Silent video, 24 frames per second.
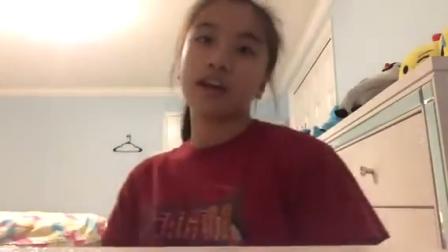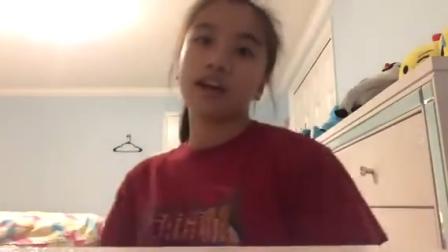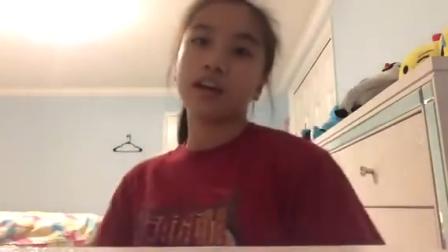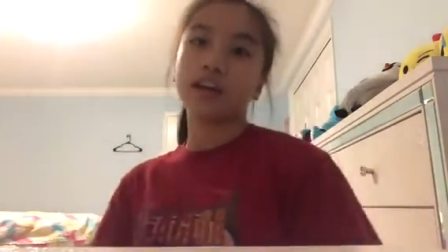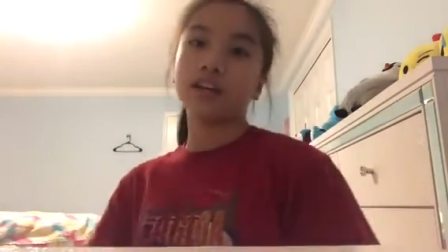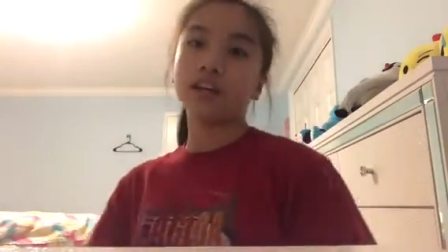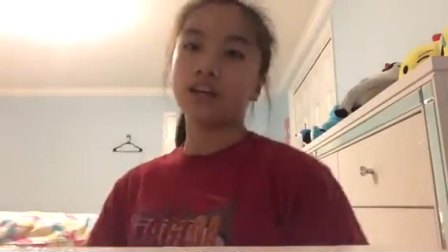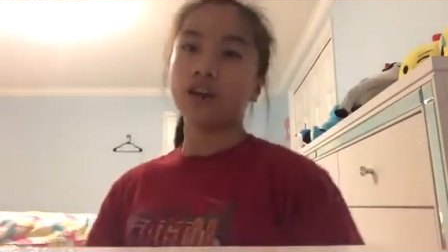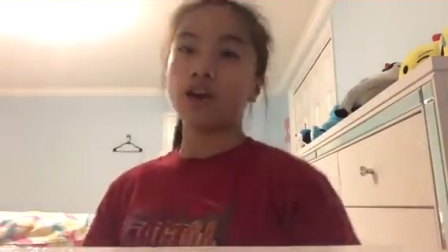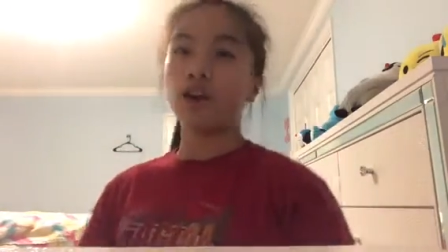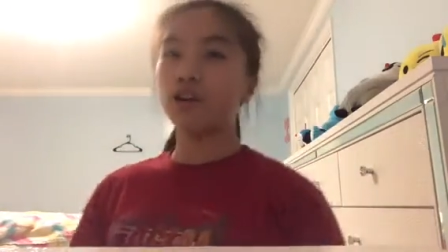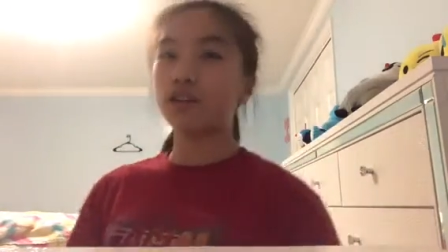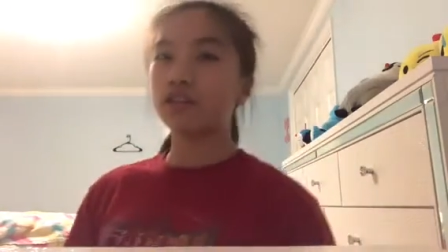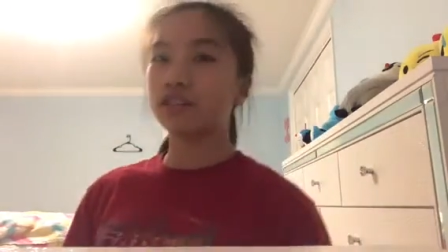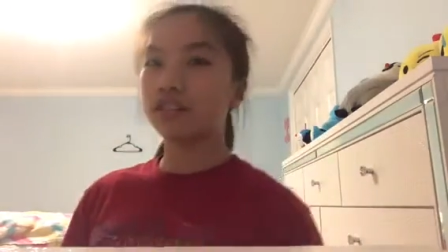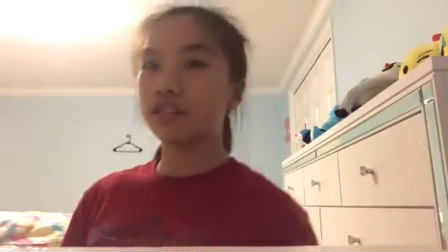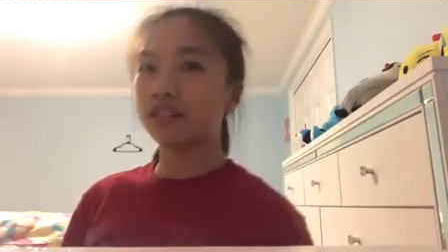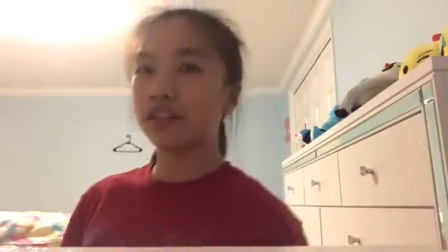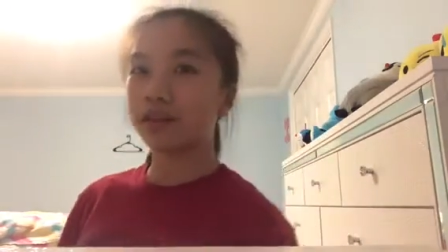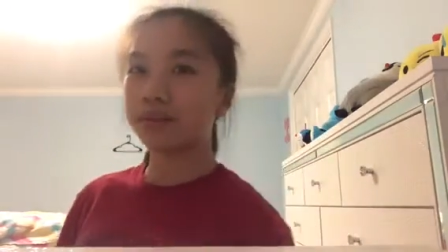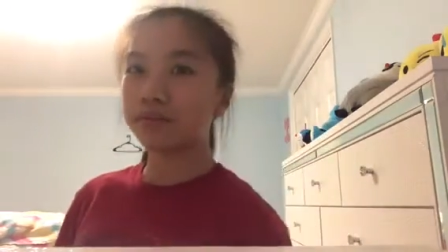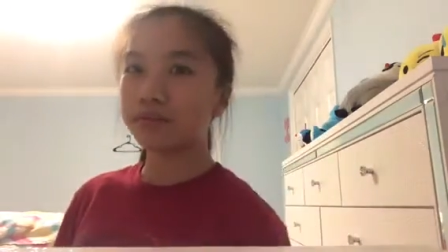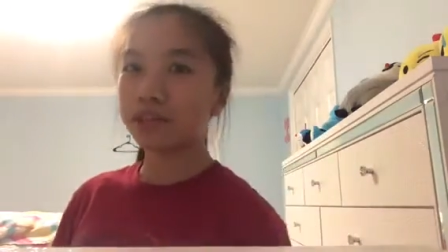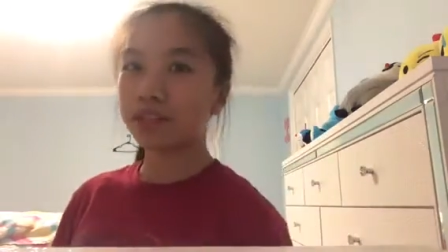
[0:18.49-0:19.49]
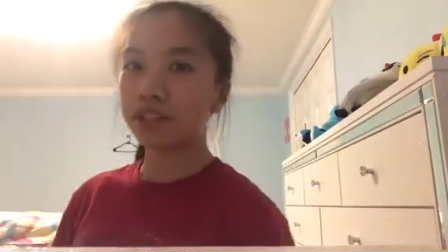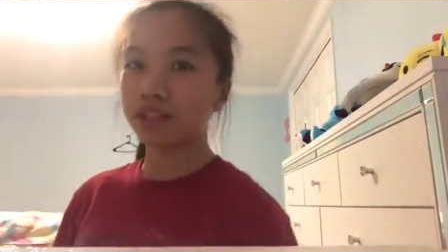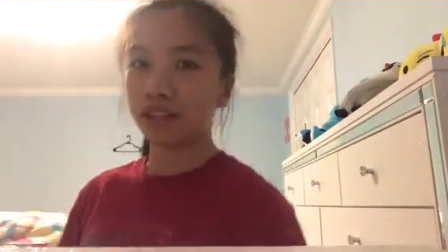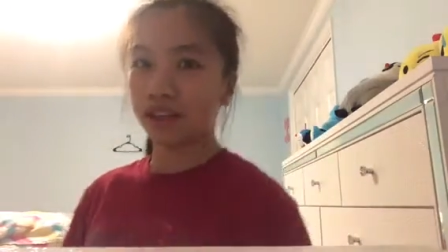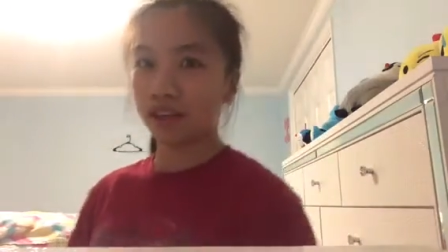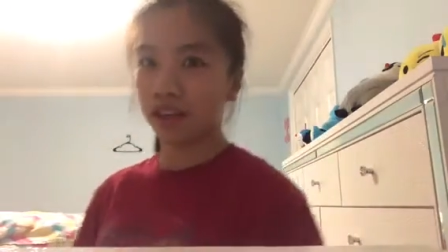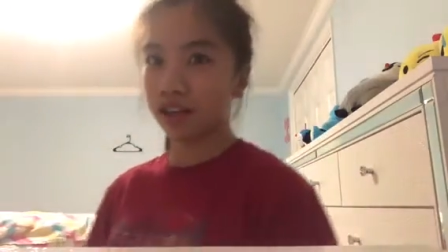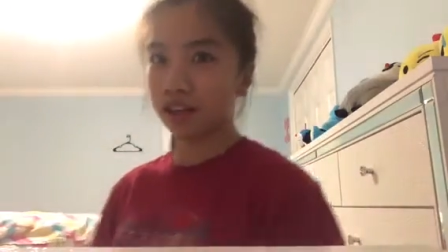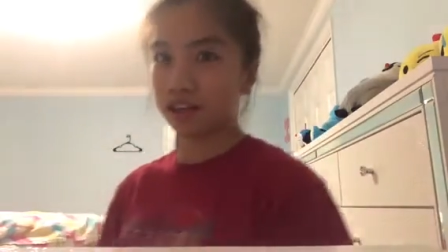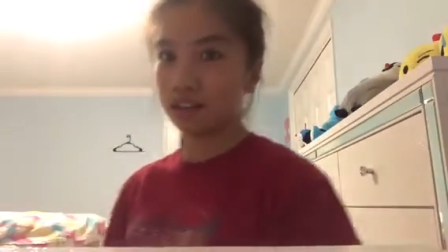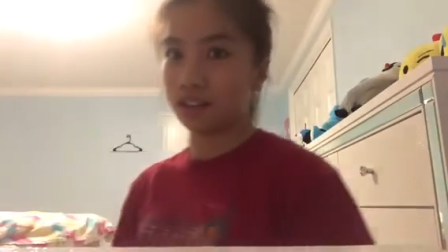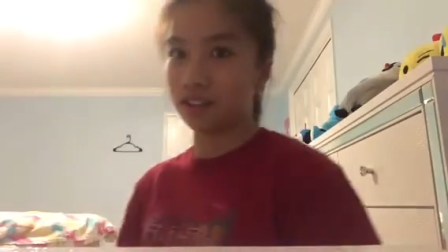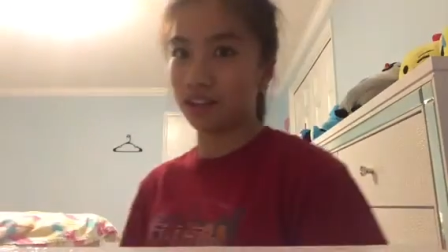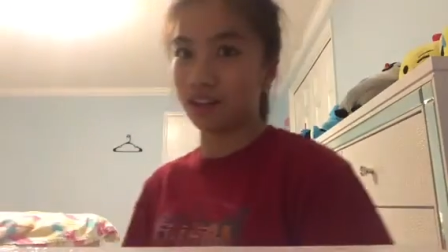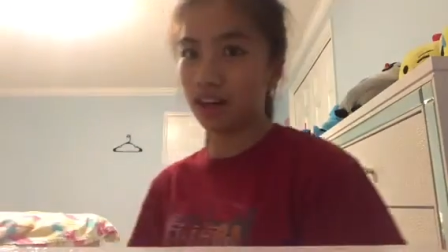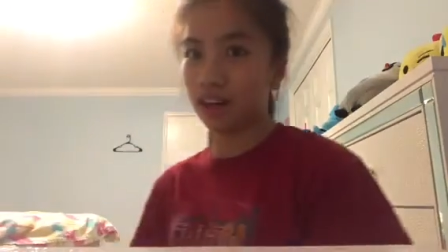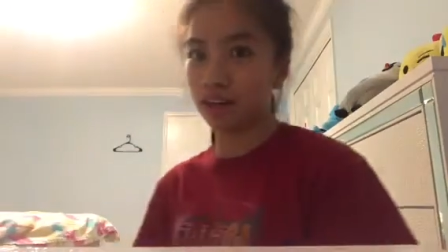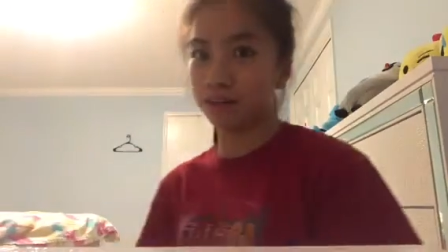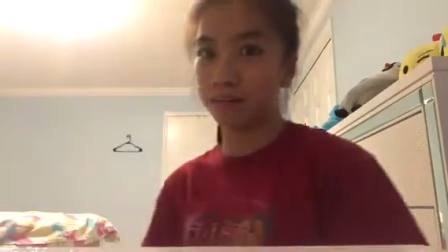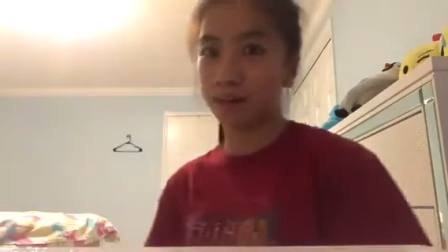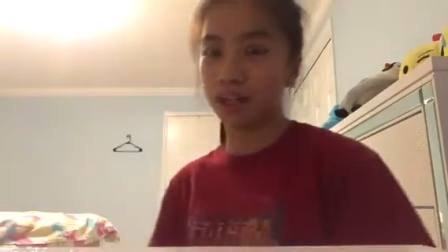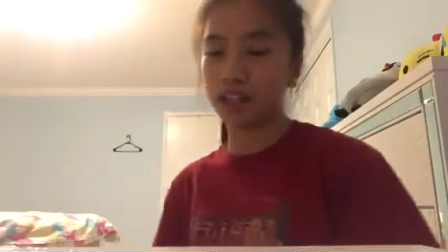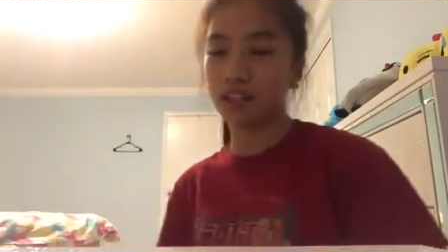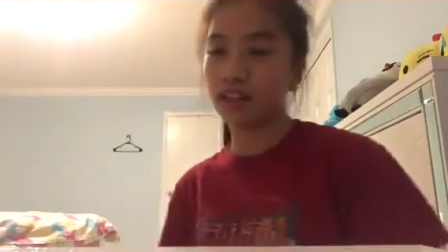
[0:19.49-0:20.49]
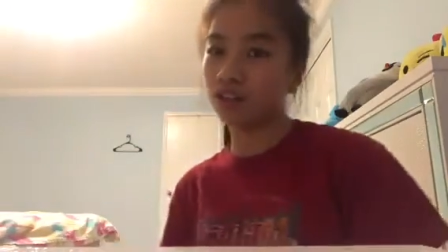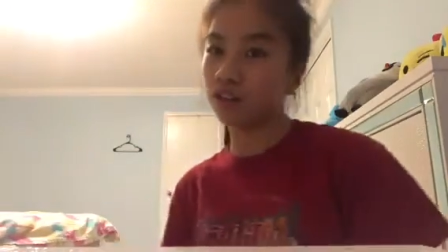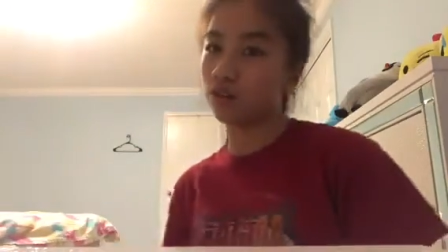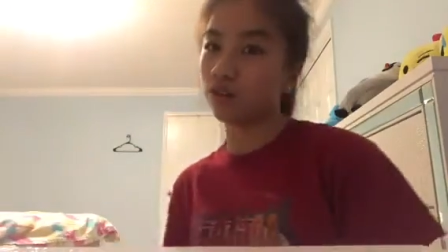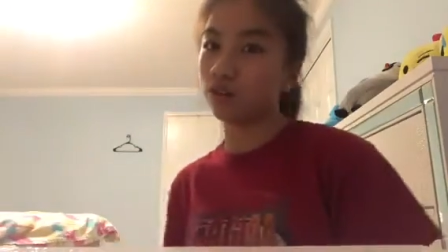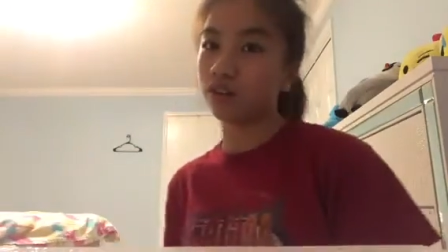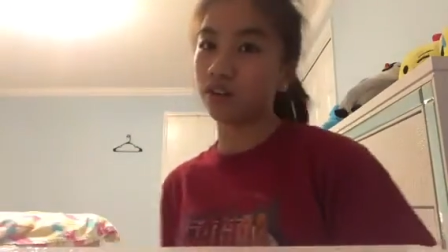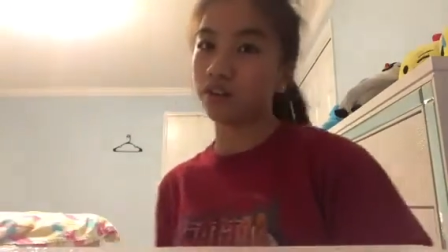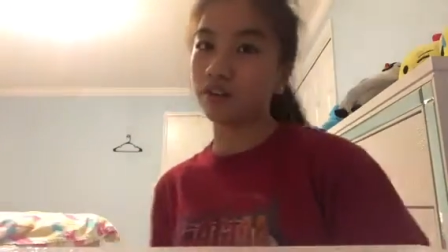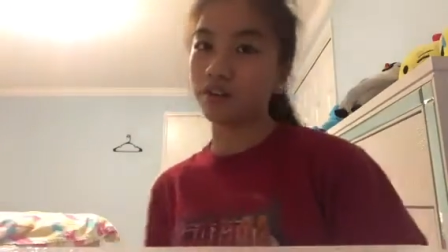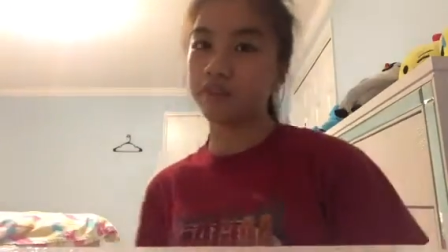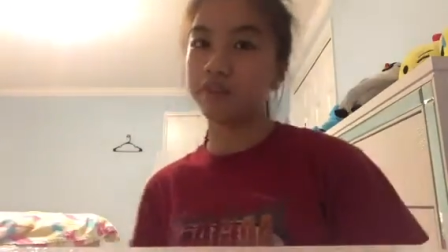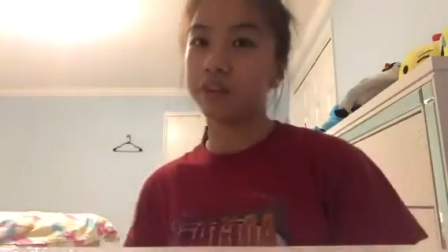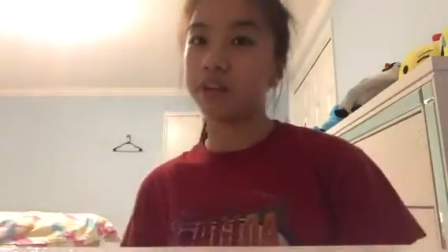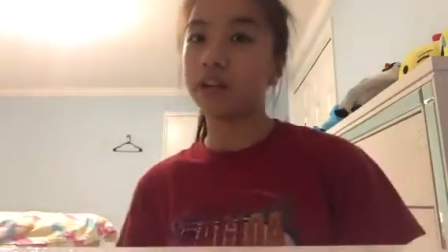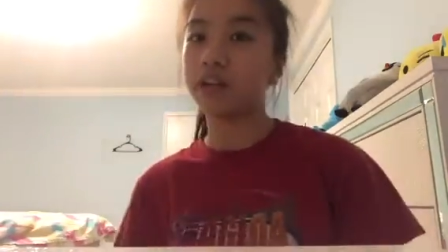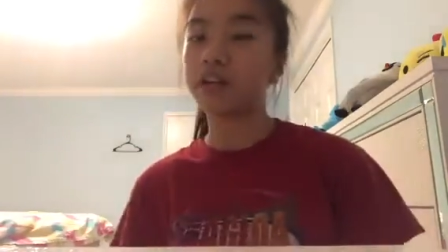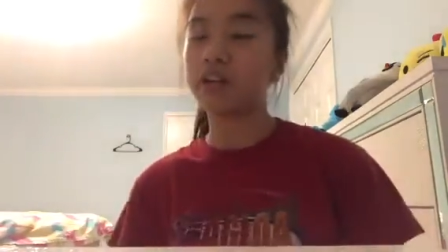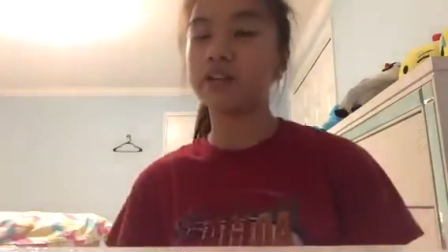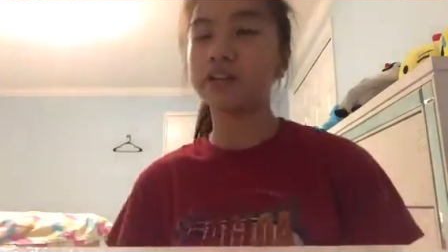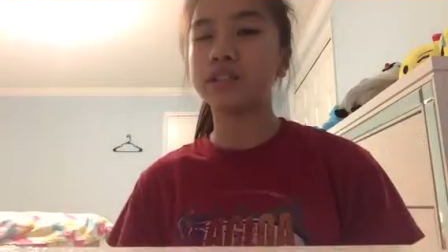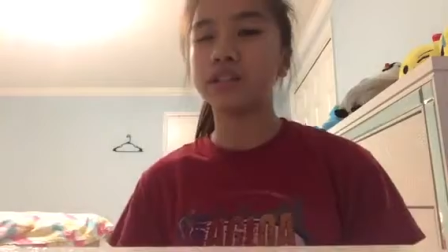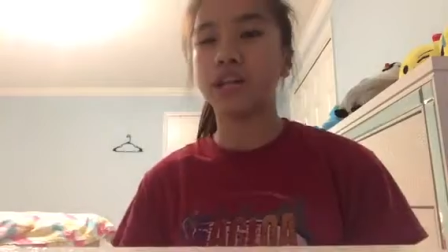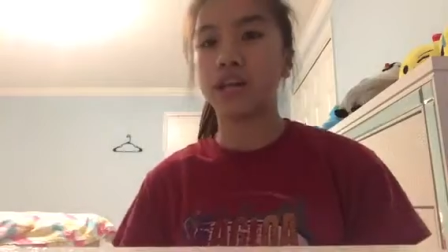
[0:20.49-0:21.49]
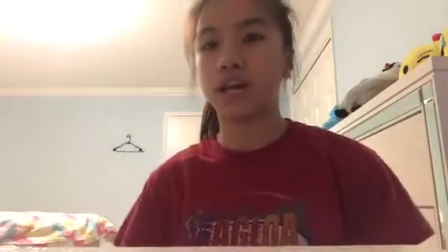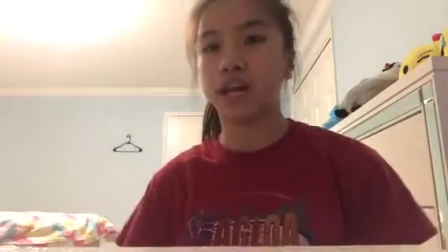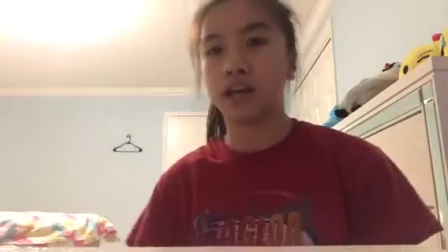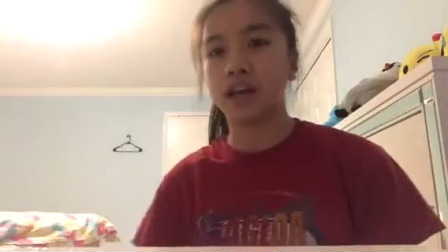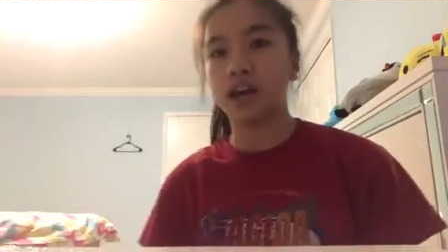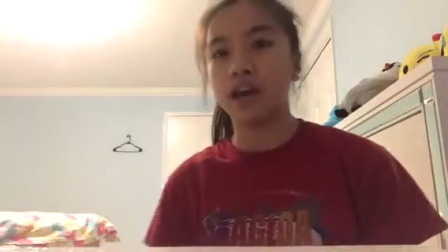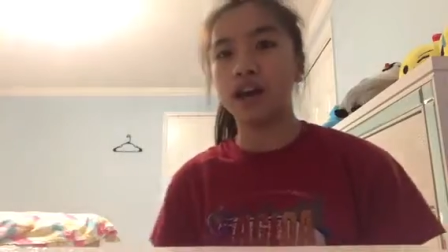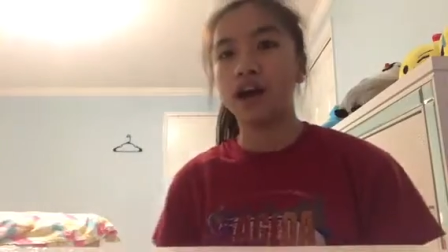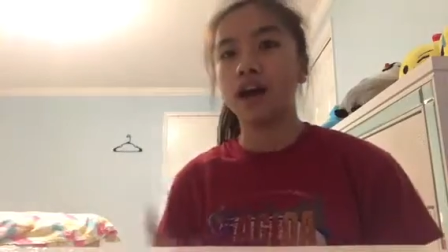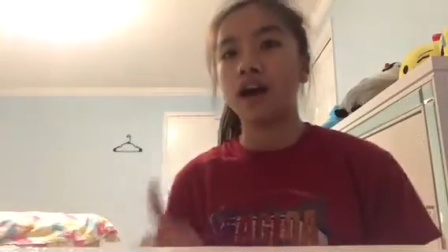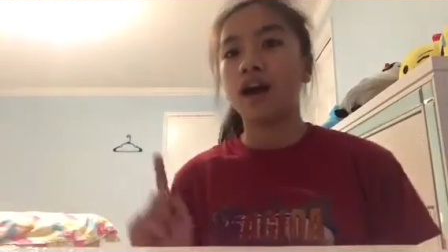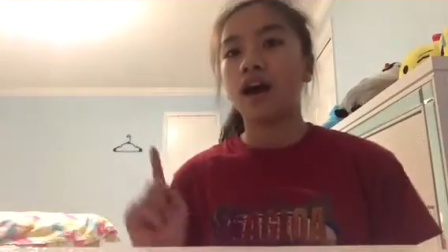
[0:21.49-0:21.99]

and y'all seem to like a lot of my tutorial videos, like